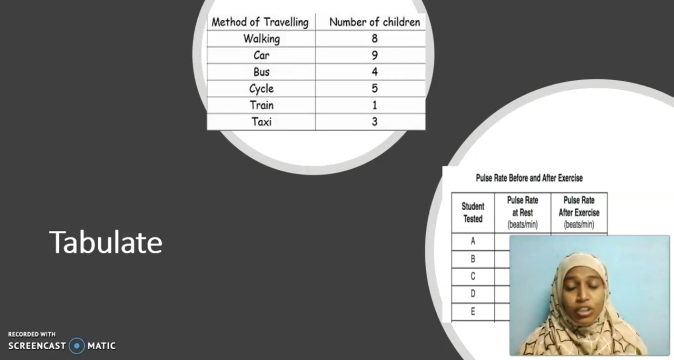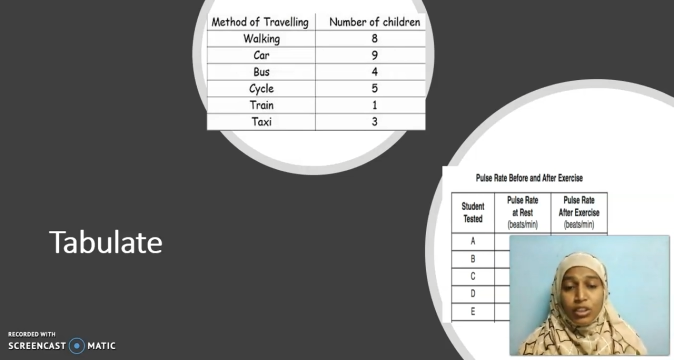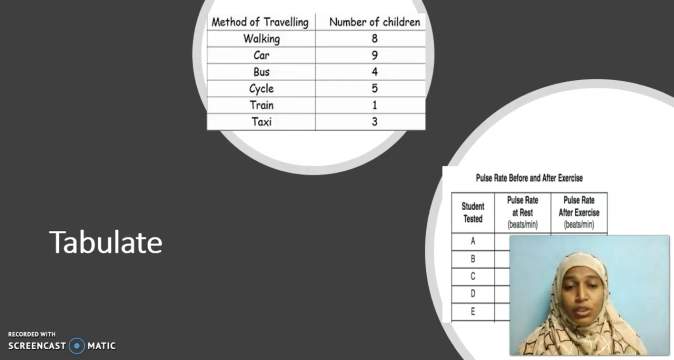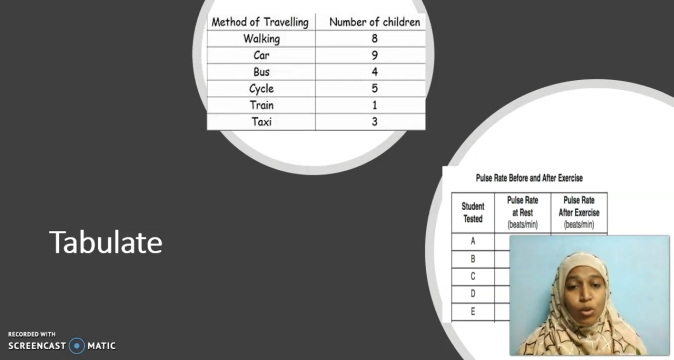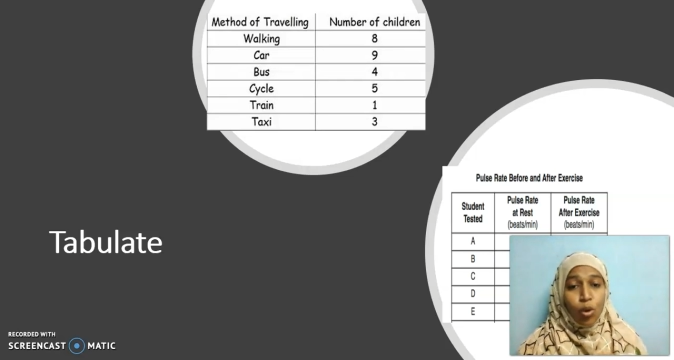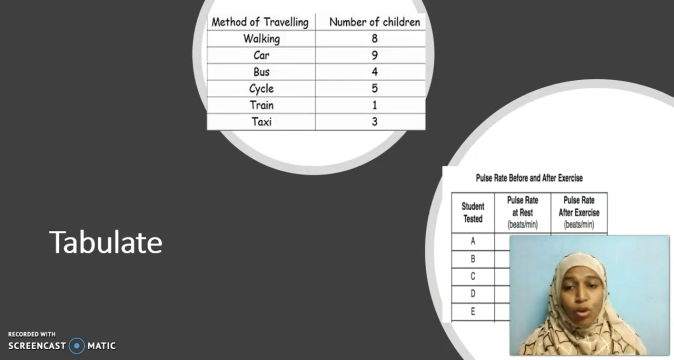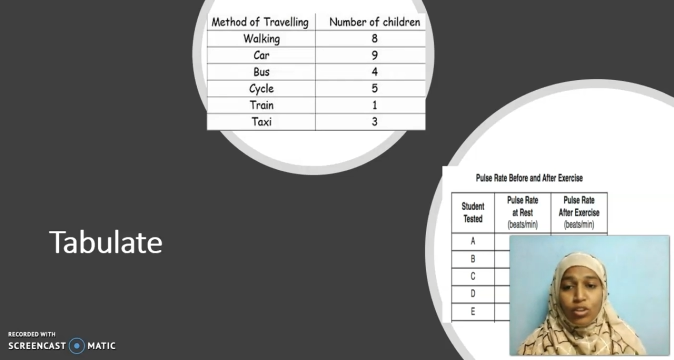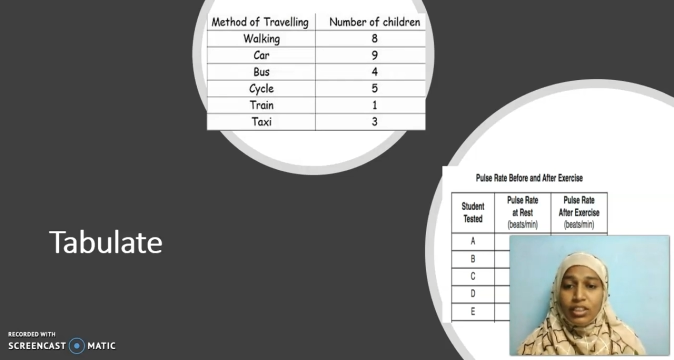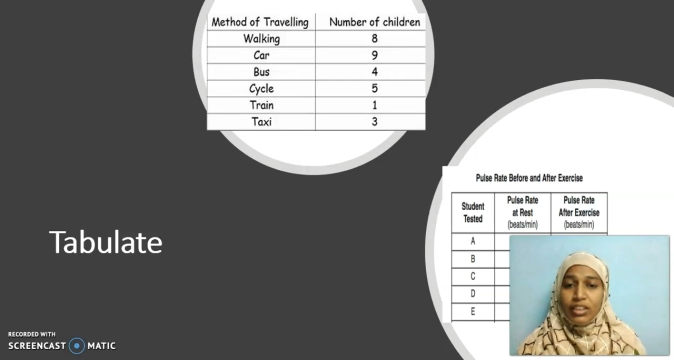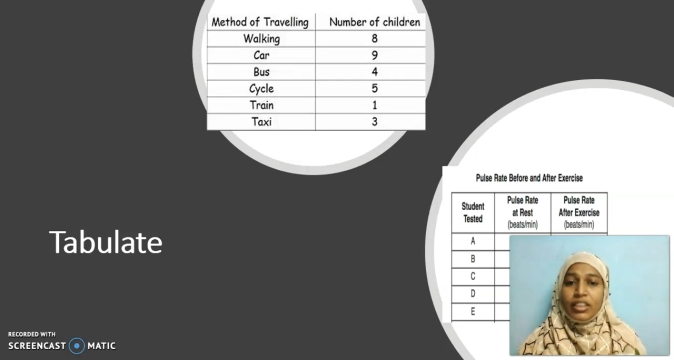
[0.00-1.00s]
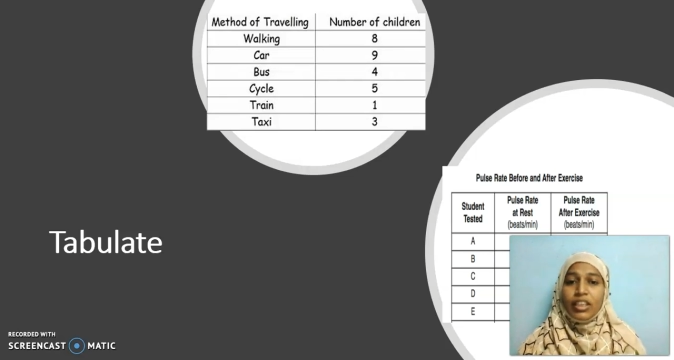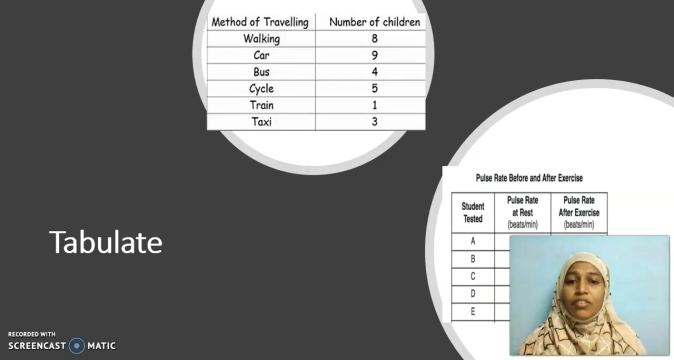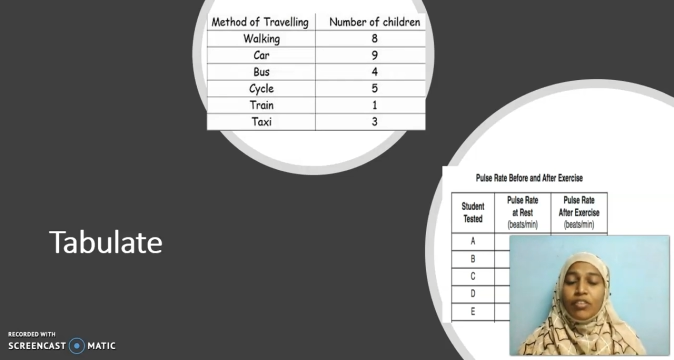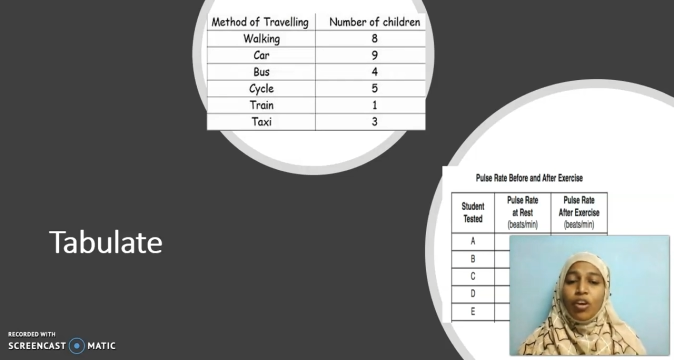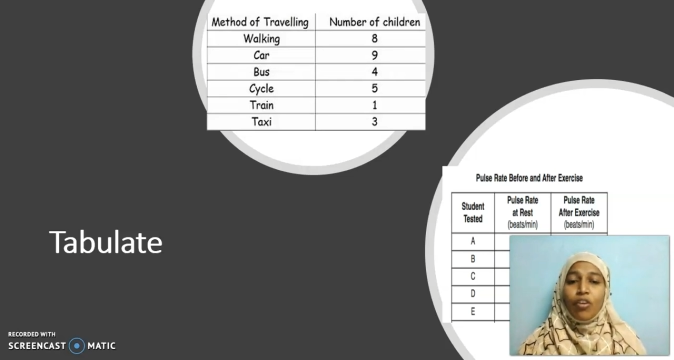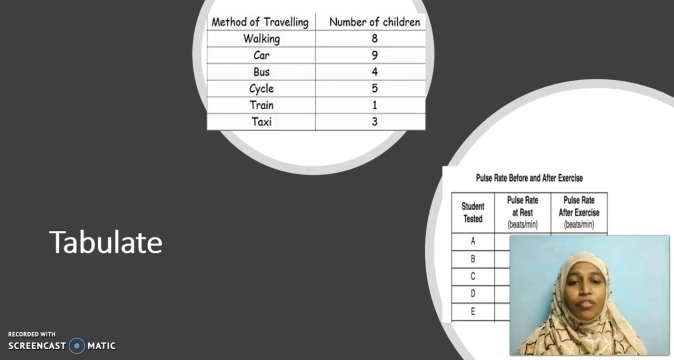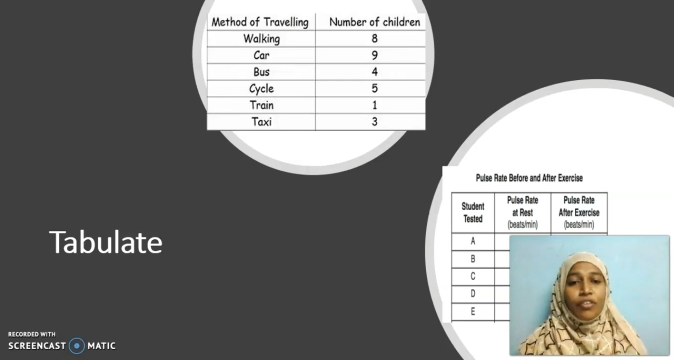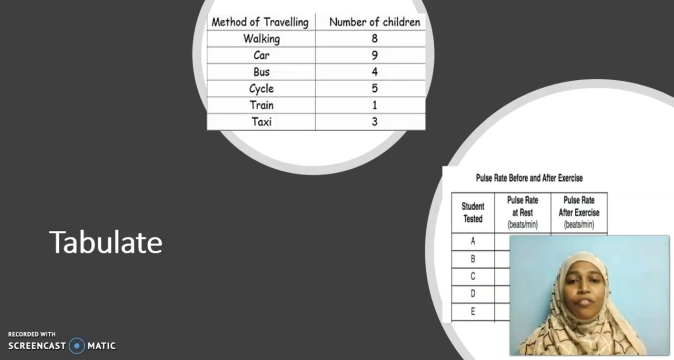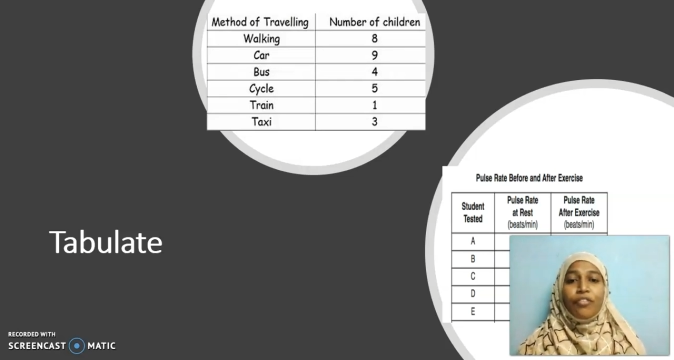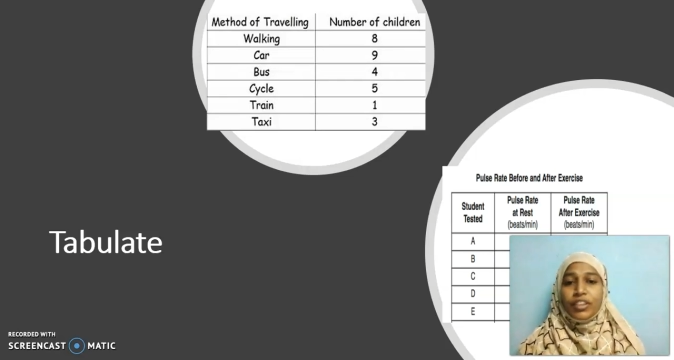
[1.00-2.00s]
scores in TV of
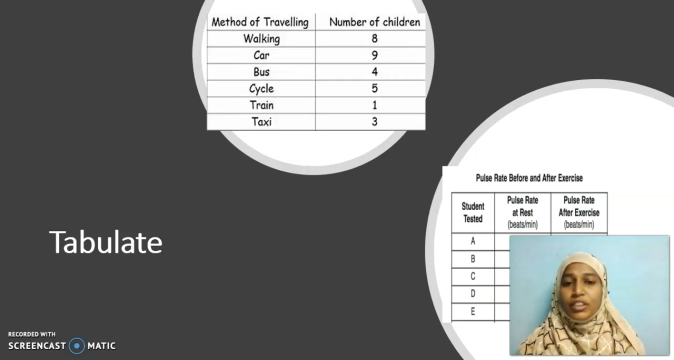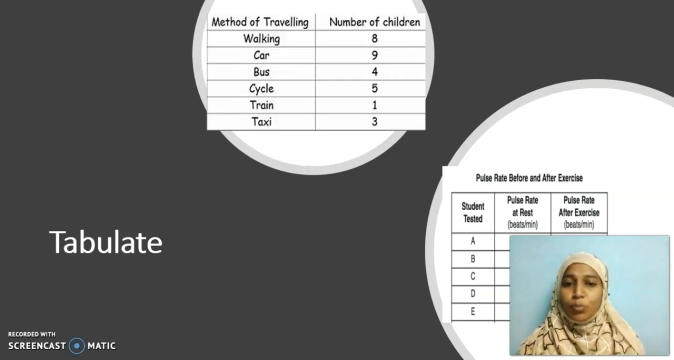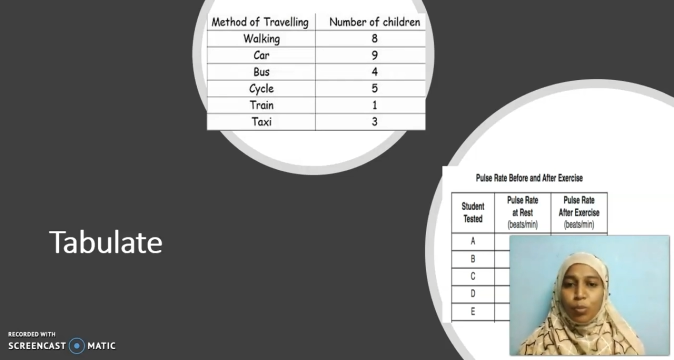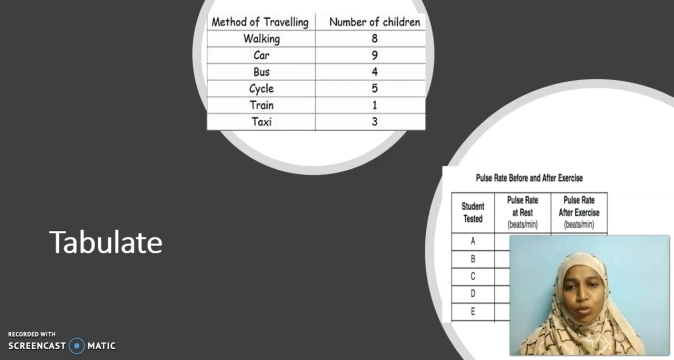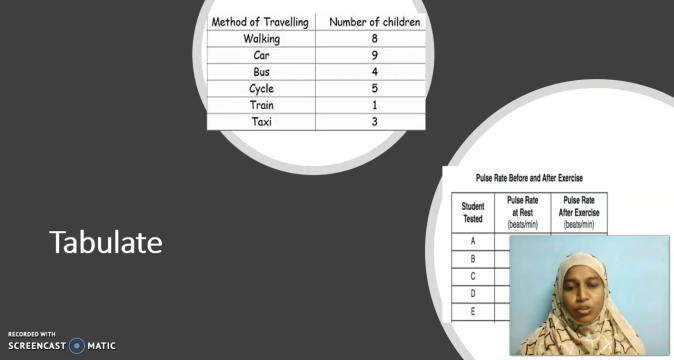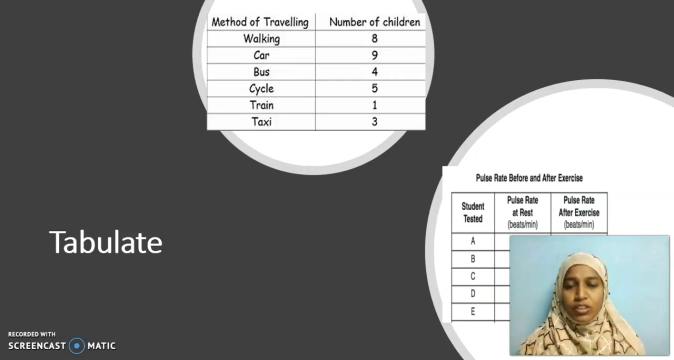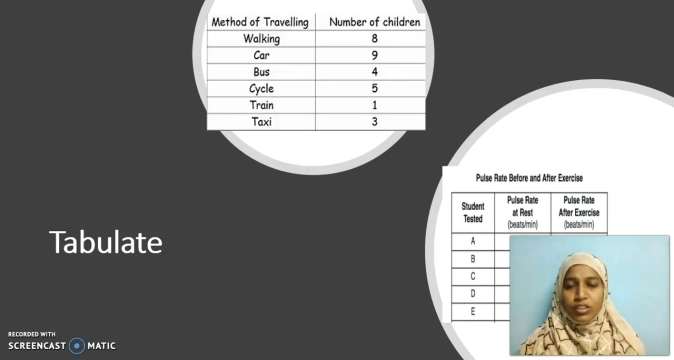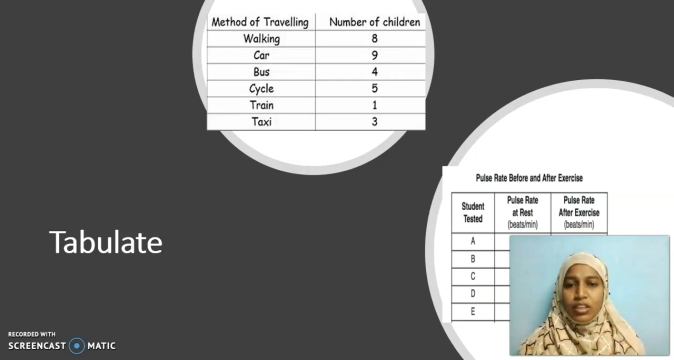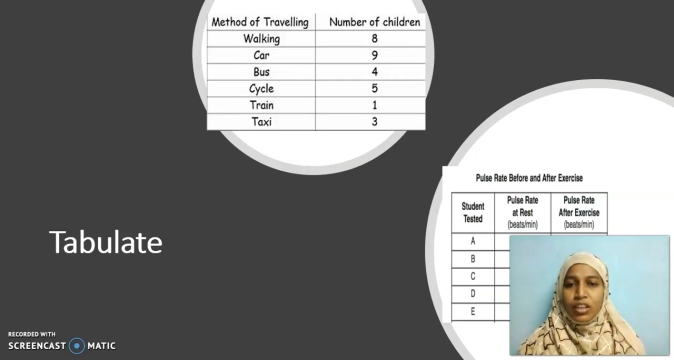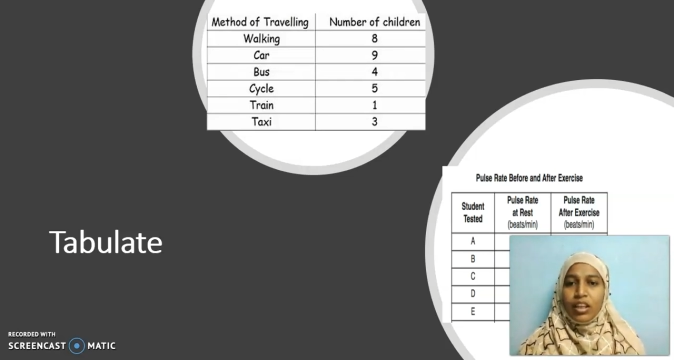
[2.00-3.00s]
different sports.